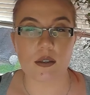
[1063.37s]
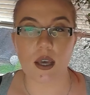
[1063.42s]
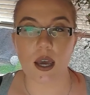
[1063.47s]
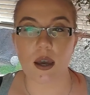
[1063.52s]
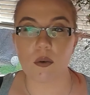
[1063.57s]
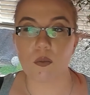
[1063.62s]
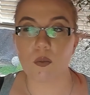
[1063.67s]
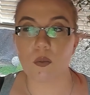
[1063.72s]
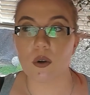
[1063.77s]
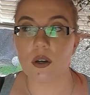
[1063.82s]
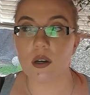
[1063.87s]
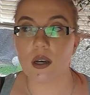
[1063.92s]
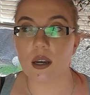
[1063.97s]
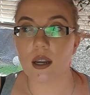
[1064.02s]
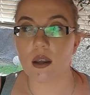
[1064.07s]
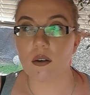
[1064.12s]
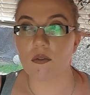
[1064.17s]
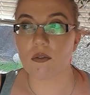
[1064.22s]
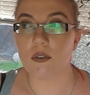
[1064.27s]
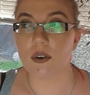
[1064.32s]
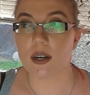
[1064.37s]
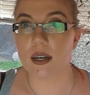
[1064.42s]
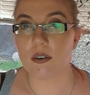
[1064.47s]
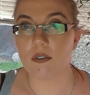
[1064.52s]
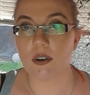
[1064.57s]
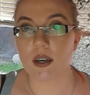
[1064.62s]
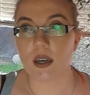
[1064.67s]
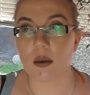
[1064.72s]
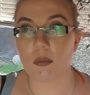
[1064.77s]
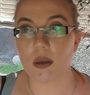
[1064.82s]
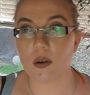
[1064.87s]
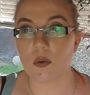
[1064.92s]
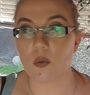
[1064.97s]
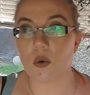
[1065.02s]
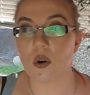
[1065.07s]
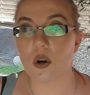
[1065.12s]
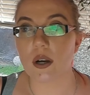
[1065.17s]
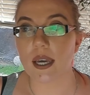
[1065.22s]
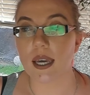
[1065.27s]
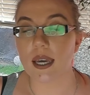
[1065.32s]
I wouldn't really recommend
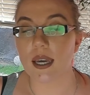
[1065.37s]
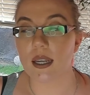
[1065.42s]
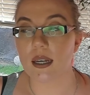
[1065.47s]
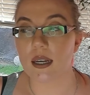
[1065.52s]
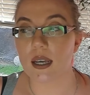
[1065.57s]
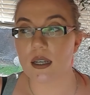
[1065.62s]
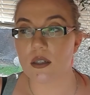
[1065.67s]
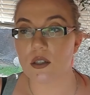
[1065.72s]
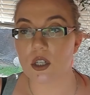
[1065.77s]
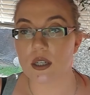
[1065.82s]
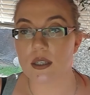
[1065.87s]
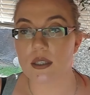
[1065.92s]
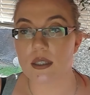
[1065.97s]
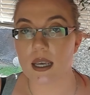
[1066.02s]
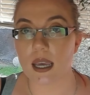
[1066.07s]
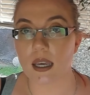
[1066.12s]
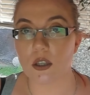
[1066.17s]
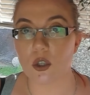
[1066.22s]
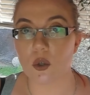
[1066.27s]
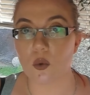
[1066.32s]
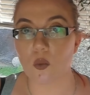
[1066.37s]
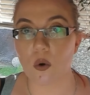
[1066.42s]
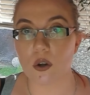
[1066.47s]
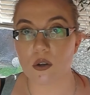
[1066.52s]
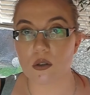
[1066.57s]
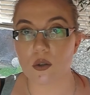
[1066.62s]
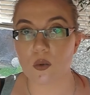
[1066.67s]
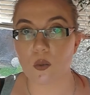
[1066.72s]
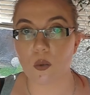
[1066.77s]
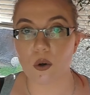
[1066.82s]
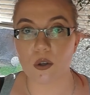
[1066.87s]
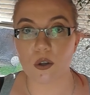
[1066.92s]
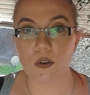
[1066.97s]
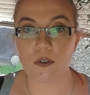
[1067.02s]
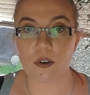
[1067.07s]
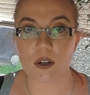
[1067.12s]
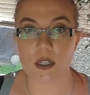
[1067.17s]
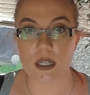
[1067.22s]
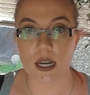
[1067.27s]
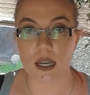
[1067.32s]
walking in and just saying you want what your
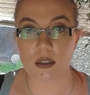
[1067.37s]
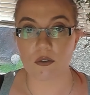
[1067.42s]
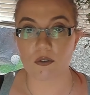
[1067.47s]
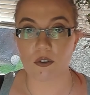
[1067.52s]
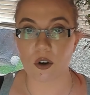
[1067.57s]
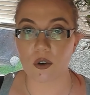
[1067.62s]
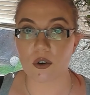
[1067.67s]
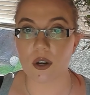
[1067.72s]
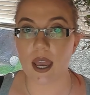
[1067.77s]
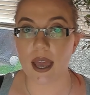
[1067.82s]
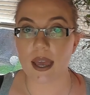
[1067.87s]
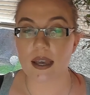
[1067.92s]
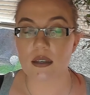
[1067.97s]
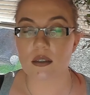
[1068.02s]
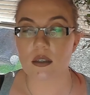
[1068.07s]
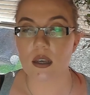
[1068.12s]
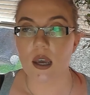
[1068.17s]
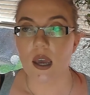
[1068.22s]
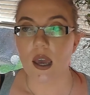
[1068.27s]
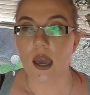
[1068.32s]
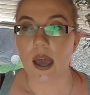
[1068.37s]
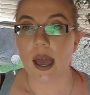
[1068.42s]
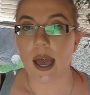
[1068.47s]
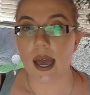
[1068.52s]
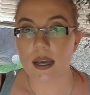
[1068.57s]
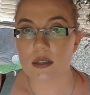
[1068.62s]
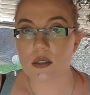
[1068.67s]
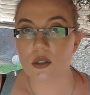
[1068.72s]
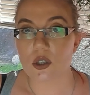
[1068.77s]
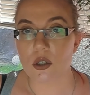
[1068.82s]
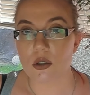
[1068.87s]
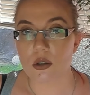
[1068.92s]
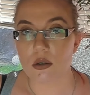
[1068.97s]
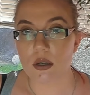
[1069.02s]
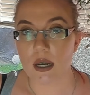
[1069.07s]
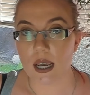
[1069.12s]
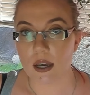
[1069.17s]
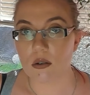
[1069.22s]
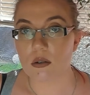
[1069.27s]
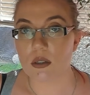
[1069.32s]
friend down the road has. Ask your
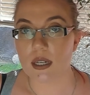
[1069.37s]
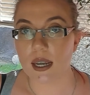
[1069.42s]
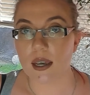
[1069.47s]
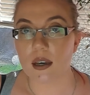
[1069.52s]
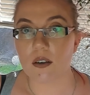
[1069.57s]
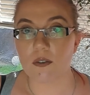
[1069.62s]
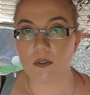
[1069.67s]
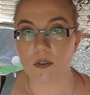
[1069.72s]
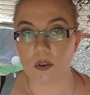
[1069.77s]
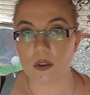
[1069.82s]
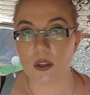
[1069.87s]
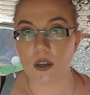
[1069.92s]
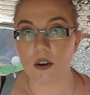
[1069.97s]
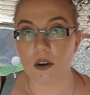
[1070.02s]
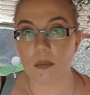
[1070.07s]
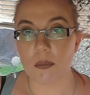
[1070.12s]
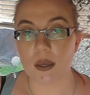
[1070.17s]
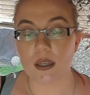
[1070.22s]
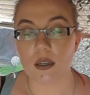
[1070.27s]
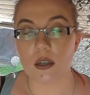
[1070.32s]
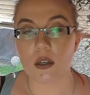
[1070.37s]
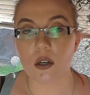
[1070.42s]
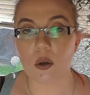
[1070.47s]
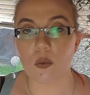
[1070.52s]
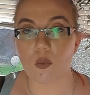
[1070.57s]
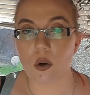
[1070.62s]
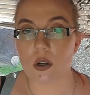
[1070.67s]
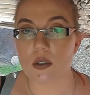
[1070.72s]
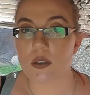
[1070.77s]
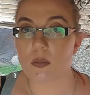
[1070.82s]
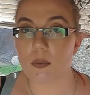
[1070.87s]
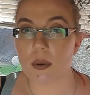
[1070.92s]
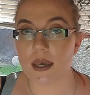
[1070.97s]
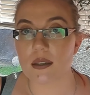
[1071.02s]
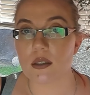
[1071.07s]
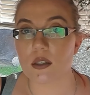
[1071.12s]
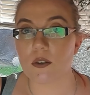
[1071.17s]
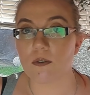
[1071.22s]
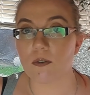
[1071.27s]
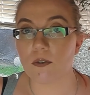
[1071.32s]
nail tech for their opinion on what's
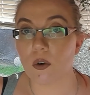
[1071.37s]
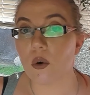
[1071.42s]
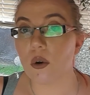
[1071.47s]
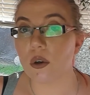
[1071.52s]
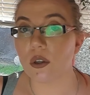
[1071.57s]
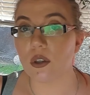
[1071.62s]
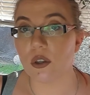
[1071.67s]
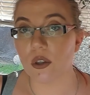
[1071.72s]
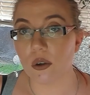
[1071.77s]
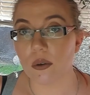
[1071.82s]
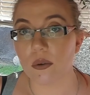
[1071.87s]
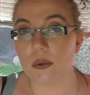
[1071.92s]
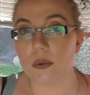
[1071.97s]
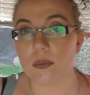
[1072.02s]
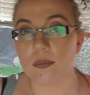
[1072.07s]
best for you.